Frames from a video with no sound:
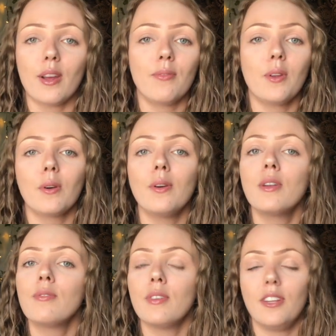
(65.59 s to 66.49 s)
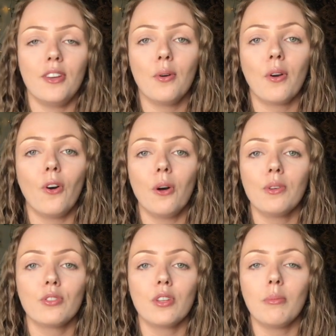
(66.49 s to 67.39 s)
If you're on a video call
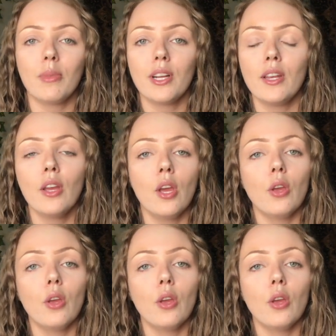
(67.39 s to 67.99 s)
with somebody,